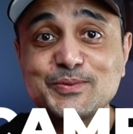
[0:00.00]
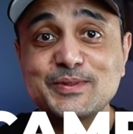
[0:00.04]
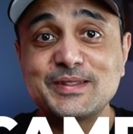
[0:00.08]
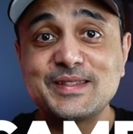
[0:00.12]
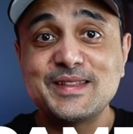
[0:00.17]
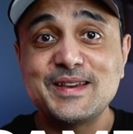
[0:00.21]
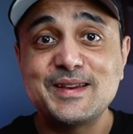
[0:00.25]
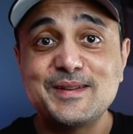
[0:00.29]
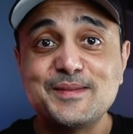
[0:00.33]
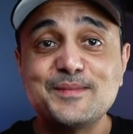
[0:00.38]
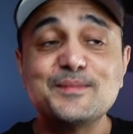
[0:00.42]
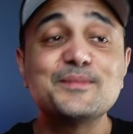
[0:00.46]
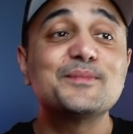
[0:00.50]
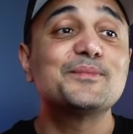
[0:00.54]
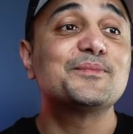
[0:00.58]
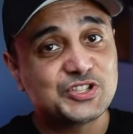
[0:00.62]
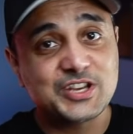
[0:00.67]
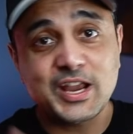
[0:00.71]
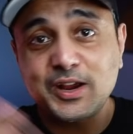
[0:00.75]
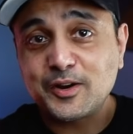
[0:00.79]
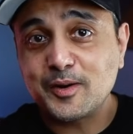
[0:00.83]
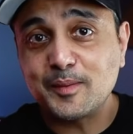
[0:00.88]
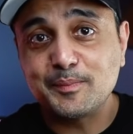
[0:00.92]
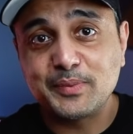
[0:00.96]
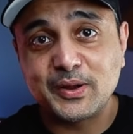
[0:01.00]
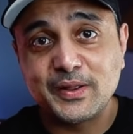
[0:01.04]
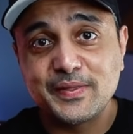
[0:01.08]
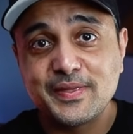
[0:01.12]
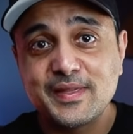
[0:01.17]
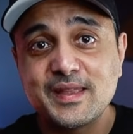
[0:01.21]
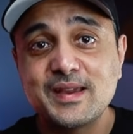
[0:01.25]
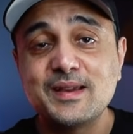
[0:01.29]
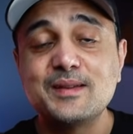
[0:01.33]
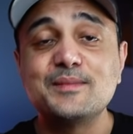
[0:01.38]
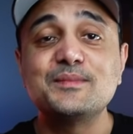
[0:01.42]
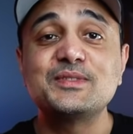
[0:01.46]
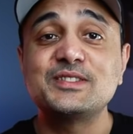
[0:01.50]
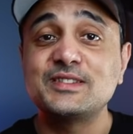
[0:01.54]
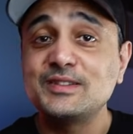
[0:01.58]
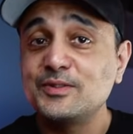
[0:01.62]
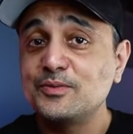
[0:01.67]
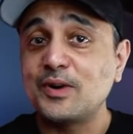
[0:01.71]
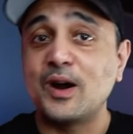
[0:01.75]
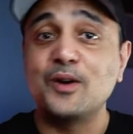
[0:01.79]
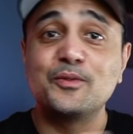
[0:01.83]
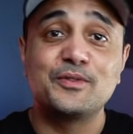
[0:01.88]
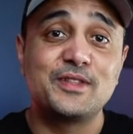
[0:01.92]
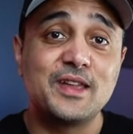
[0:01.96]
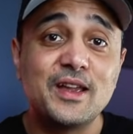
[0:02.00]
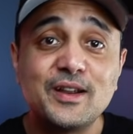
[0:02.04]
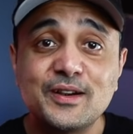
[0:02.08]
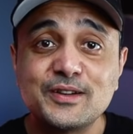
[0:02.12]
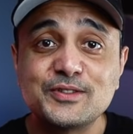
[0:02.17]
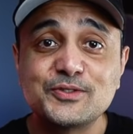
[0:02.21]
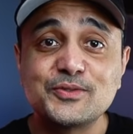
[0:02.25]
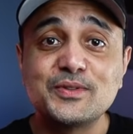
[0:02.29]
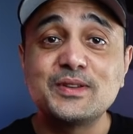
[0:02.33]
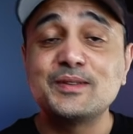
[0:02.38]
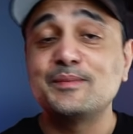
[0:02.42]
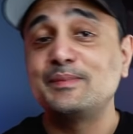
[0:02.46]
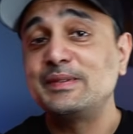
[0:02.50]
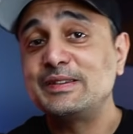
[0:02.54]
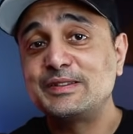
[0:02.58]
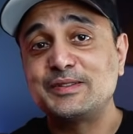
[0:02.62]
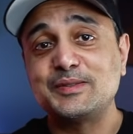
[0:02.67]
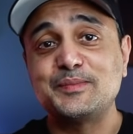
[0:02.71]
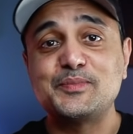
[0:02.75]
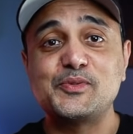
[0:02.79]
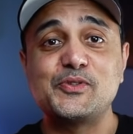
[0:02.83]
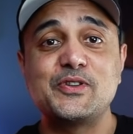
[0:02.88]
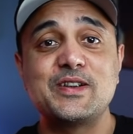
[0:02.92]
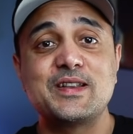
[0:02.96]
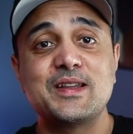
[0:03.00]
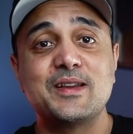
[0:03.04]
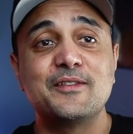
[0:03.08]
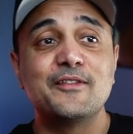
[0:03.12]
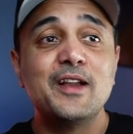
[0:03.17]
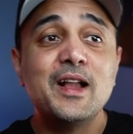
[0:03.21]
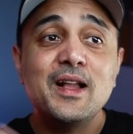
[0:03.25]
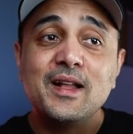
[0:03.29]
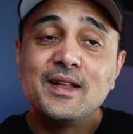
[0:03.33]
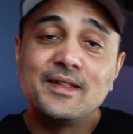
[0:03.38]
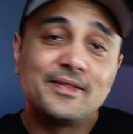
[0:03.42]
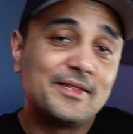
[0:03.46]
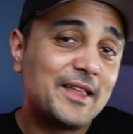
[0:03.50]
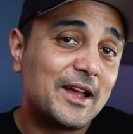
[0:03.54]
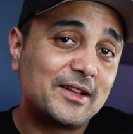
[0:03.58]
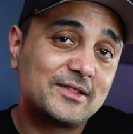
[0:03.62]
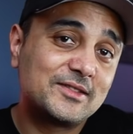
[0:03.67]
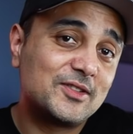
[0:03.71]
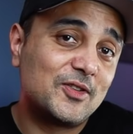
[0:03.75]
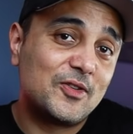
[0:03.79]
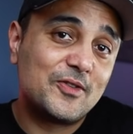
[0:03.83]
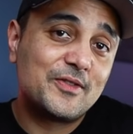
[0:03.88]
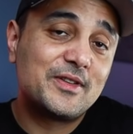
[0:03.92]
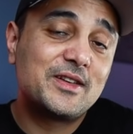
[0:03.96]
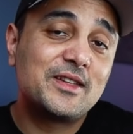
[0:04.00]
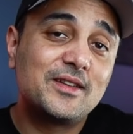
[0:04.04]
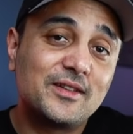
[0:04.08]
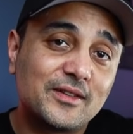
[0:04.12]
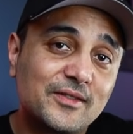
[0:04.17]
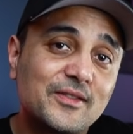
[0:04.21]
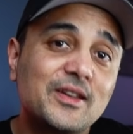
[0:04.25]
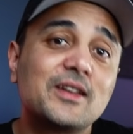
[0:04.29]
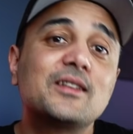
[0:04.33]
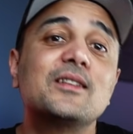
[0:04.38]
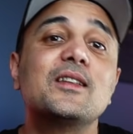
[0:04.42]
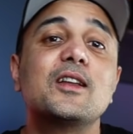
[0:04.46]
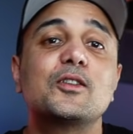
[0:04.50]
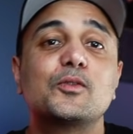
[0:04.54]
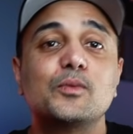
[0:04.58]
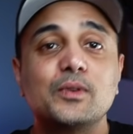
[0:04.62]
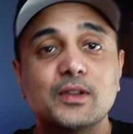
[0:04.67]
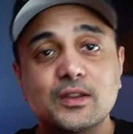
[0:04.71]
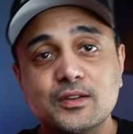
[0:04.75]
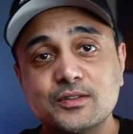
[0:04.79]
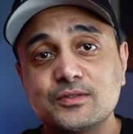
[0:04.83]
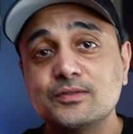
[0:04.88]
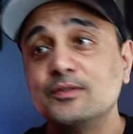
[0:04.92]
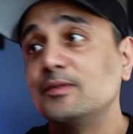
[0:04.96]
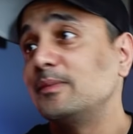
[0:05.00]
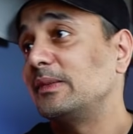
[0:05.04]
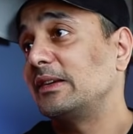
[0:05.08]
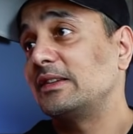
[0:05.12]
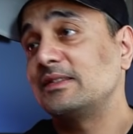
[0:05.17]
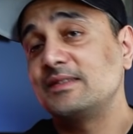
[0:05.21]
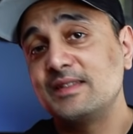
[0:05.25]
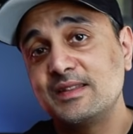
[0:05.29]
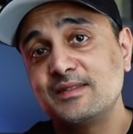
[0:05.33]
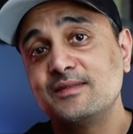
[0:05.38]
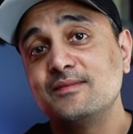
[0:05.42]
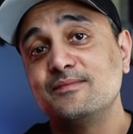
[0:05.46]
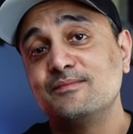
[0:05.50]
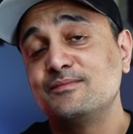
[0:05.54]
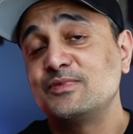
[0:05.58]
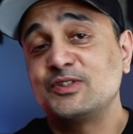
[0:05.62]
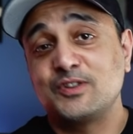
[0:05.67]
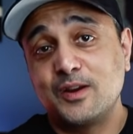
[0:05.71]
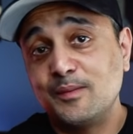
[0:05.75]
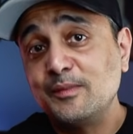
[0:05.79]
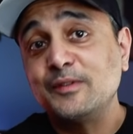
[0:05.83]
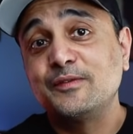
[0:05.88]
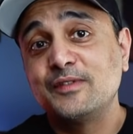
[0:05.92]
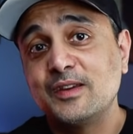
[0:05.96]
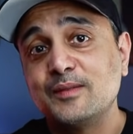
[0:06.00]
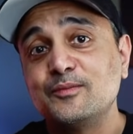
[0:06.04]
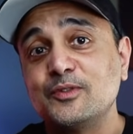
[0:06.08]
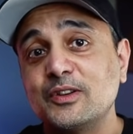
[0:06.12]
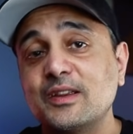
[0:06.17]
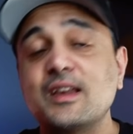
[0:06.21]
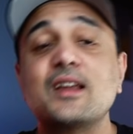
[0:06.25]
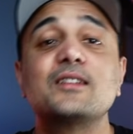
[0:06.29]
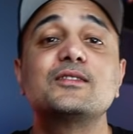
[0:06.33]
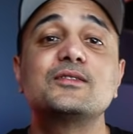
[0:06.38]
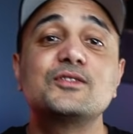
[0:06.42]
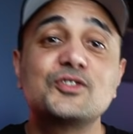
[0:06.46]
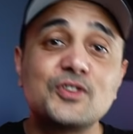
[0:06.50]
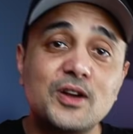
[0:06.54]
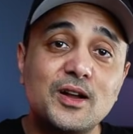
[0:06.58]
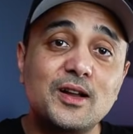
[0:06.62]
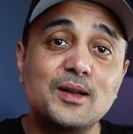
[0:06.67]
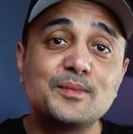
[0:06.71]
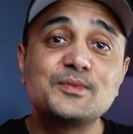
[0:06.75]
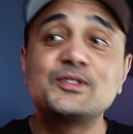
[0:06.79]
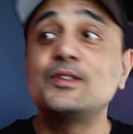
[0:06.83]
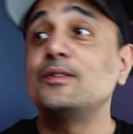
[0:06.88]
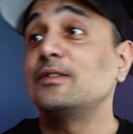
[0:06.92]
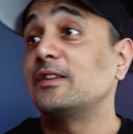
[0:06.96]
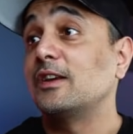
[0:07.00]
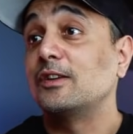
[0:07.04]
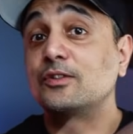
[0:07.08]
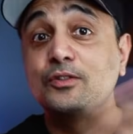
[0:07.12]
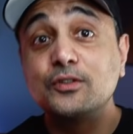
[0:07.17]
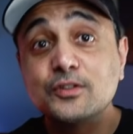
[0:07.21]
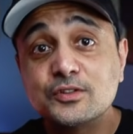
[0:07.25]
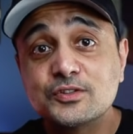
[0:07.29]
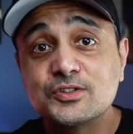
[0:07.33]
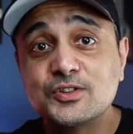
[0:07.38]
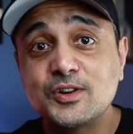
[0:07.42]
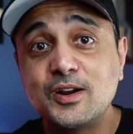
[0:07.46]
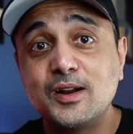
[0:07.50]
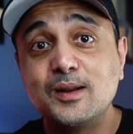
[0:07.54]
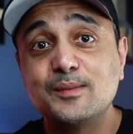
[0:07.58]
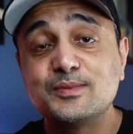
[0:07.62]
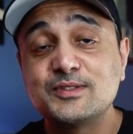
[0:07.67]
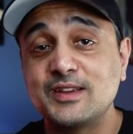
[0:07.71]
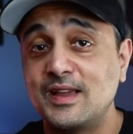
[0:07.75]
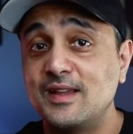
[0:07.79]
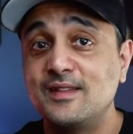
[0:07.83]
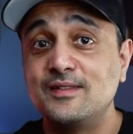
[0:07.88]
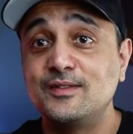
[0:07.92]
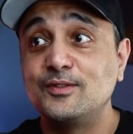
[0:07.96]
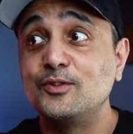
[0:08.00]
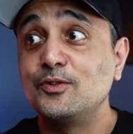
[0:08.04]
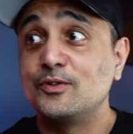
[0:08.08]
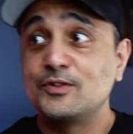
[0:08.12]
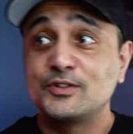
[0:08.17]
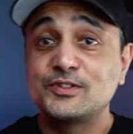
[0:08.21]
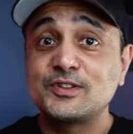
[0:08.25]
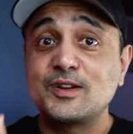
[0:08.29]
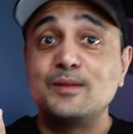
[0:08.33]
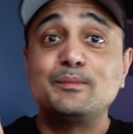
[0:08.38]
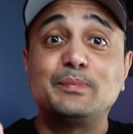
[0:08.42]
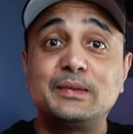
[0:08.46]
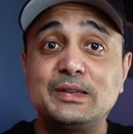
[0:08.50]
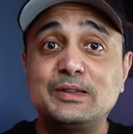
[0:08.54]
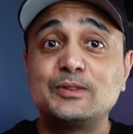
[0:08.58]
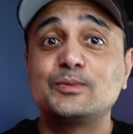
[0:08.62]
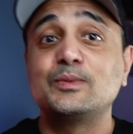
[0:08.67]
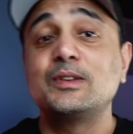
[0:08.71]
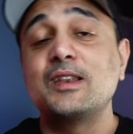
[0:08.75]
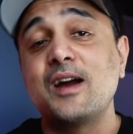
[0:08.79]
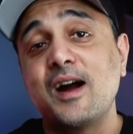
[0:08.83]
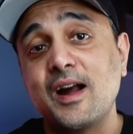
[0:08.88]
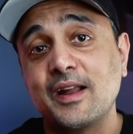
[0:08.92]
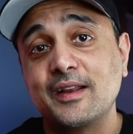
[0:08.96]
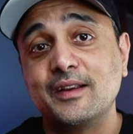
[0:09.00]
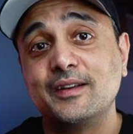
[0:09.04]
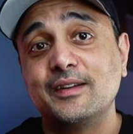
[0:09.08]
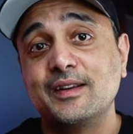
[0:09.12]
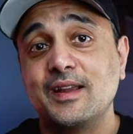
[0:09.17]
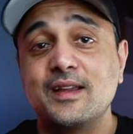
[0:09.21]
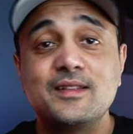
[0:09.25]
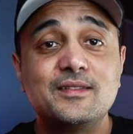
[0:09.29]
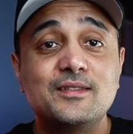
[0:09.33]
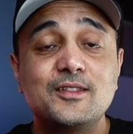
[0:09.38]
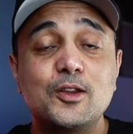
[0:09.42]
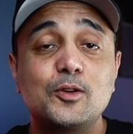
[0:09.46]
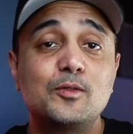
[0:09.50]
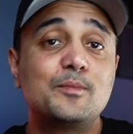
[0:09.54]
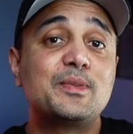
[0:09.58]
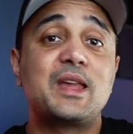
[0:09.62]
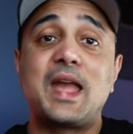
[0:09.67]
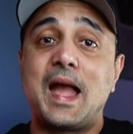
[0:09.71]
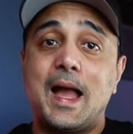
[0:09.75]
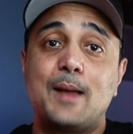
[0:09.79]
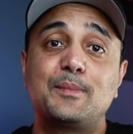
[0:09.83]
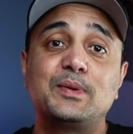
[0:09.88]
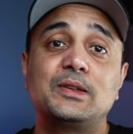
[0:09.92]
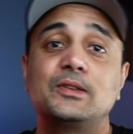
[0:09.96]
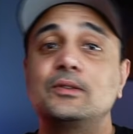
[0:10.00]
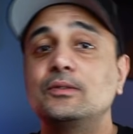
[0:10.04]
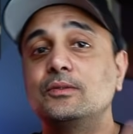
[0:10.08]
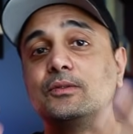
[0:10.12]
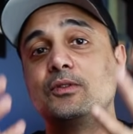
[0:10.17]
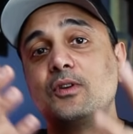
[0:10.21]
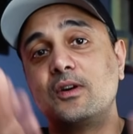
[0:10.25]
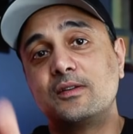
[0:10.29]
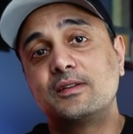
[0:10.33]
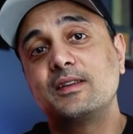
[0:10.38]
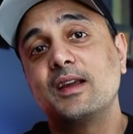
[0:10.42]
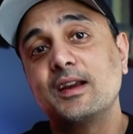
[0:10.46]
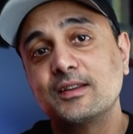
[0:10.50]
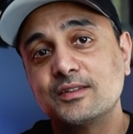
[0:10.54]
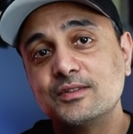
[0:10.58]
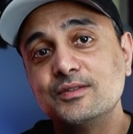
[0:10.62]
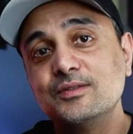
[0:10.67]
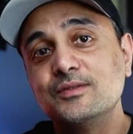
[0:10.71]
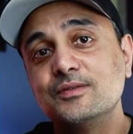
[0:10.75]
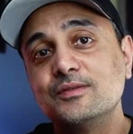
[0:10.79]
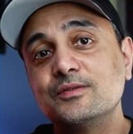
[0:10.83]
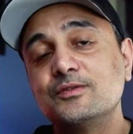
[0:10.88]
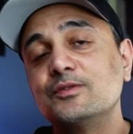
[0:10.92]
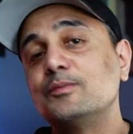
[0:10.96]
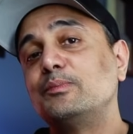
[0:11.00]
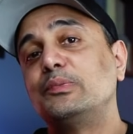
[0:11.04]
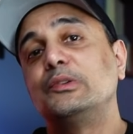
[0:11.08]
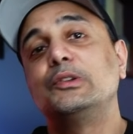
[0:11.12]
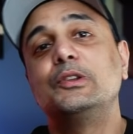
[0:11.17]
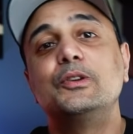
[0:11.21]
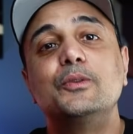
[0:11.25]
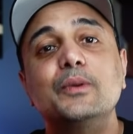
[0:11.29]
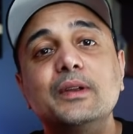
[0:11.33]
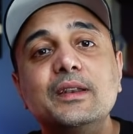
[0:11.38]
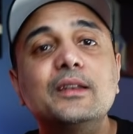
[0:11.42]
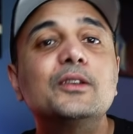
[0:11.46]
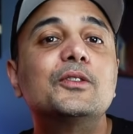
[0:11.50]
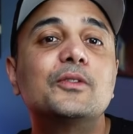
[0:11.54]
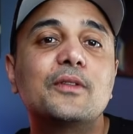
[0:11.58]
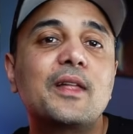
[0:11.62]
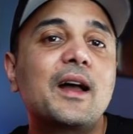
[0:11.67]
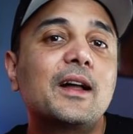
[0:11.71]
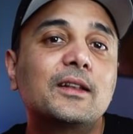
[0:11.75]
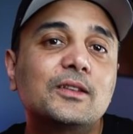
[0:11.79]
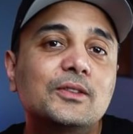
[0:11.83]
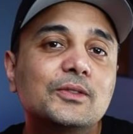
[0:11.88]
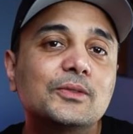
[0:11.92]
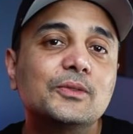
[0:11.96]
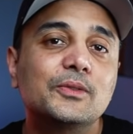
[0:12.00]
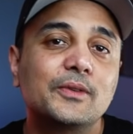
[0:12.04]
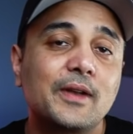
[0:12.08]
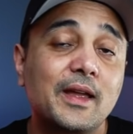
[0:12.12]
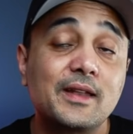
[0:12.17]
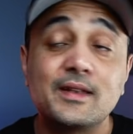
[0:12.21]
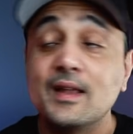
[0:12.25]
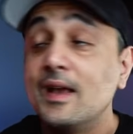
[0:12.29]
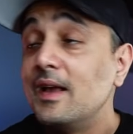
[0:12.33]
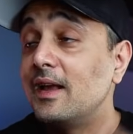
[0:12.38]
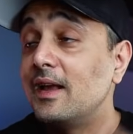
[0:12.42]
with them, check up on them, see how they are doing, be supportive. That's already a great networking tool because some of them will get jobs, they'll get good jobs, and those companies will hire and they'll be happy to contact you to pull you into that too, right?